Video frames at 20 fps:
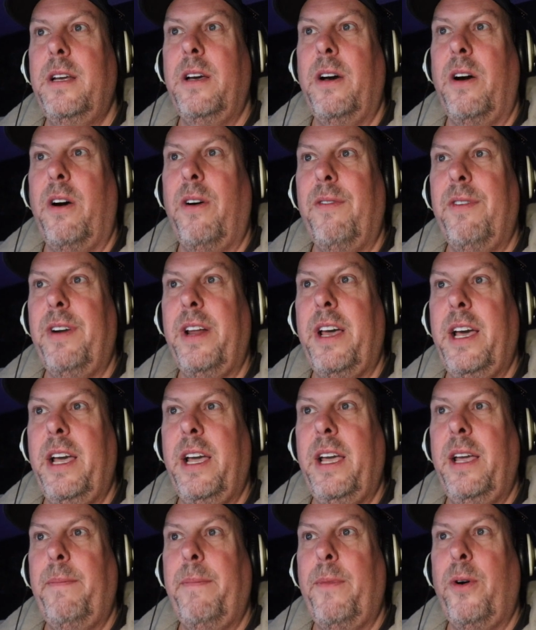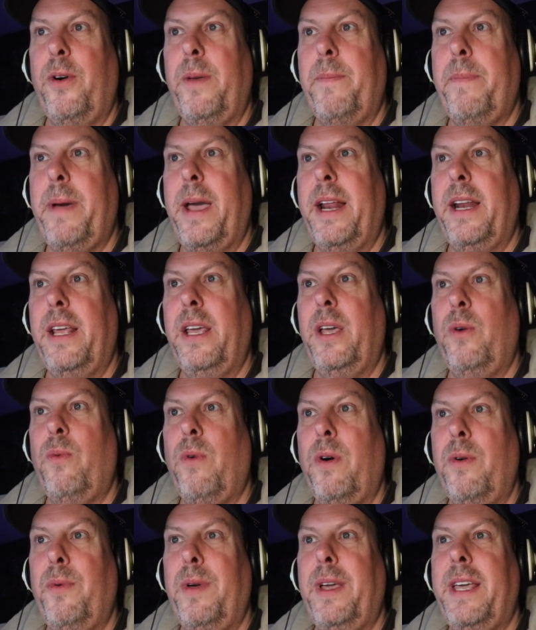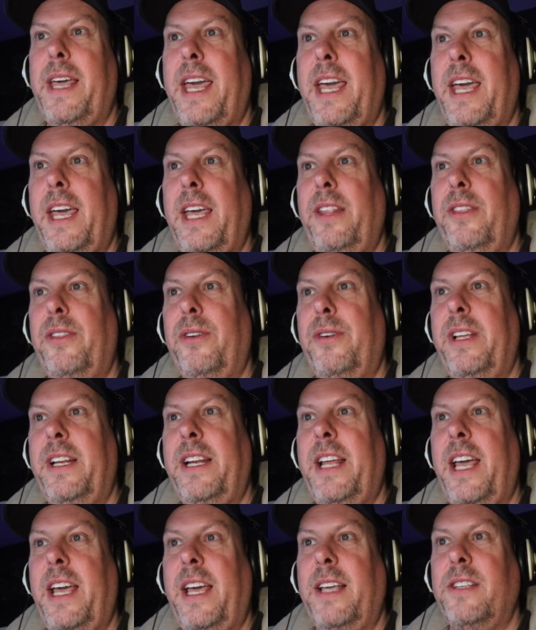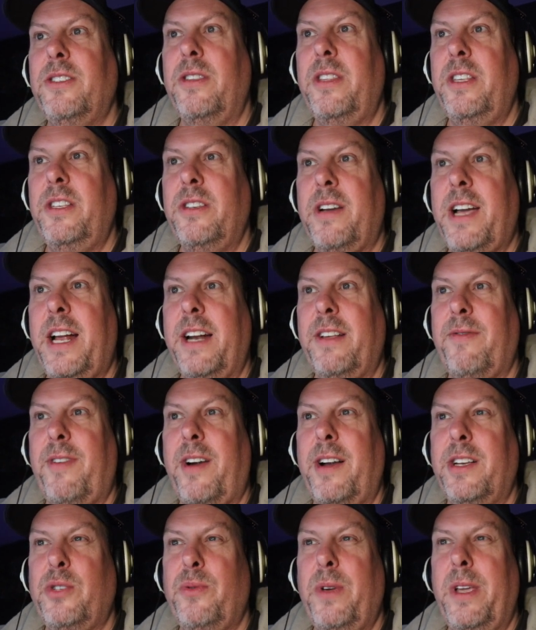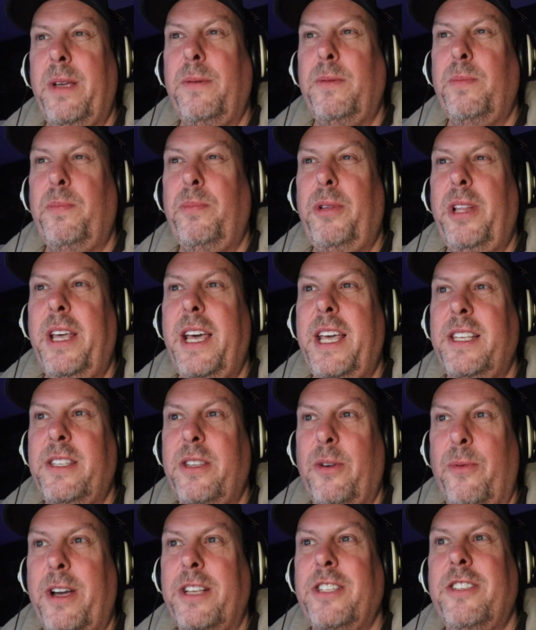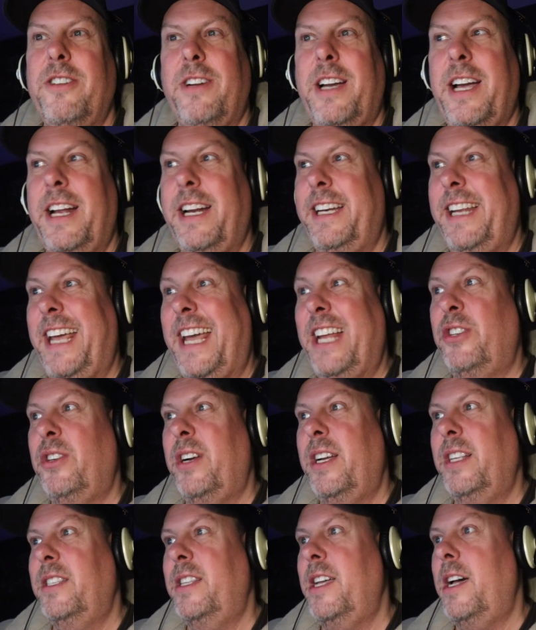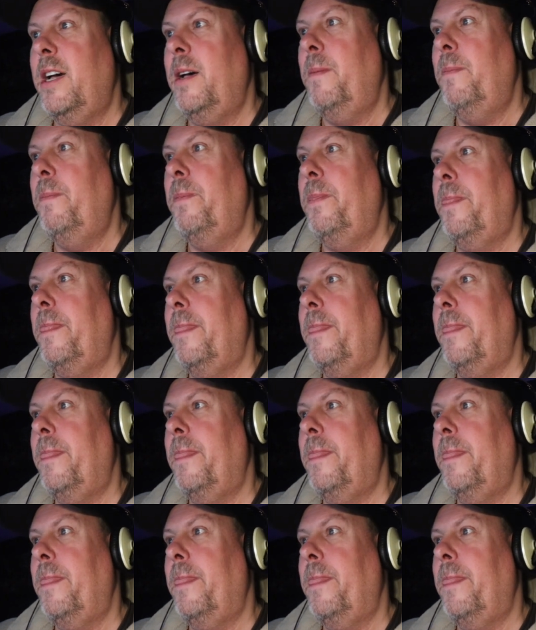overnight, morning panic, 1 week gain, 30 days. So these are kind of our swing plays. The rest are kind of day trade style.